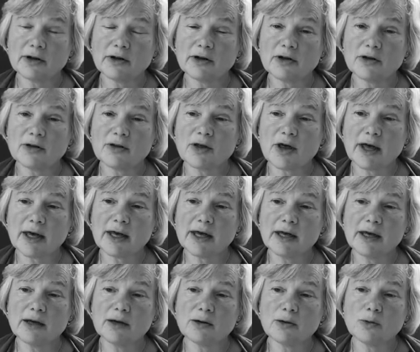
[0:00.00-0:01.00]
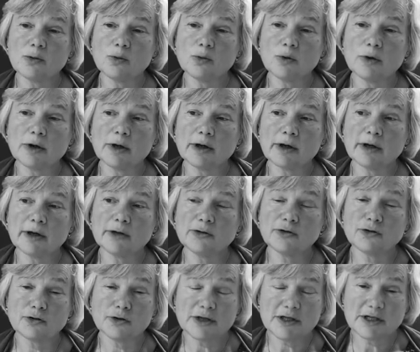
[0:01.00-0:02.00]
that they were
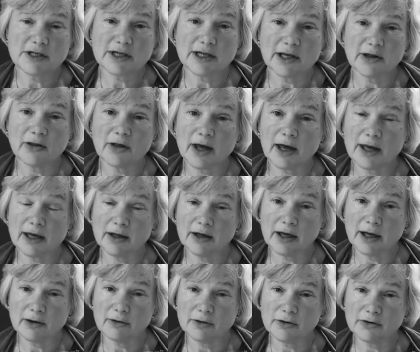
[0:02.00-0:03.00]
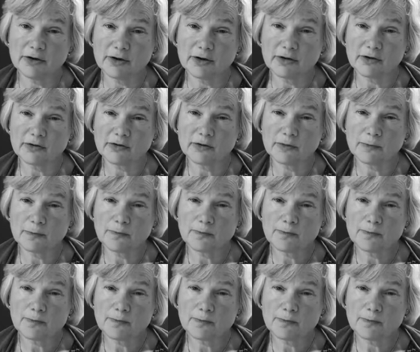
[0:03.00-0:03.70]
treating their inheritance.